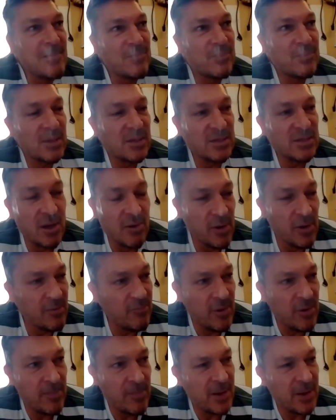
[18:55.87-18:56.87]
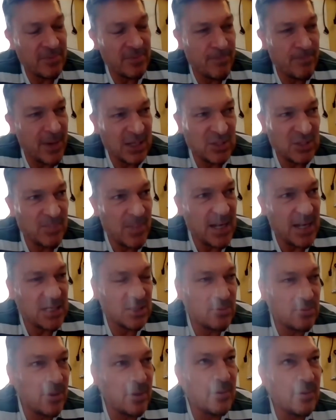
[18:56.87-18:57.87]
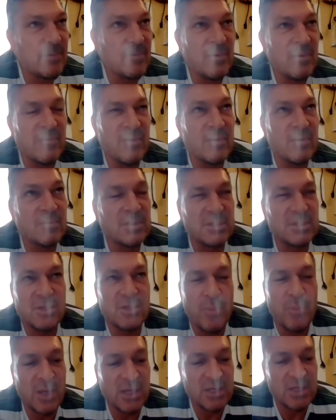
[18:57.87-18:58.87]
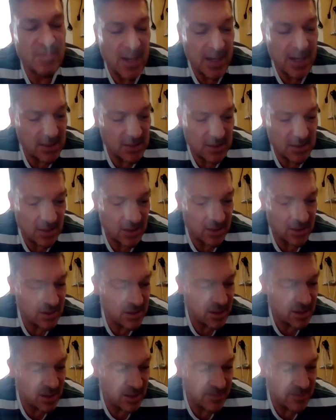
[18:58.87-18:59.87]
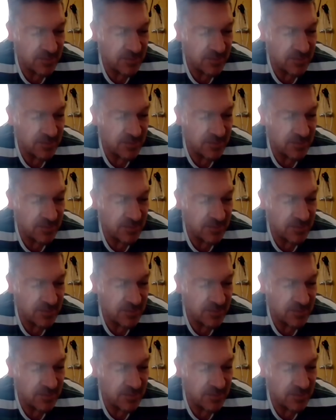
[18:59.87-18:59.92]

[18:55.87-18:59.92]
so we're best mates. We're still best mates. And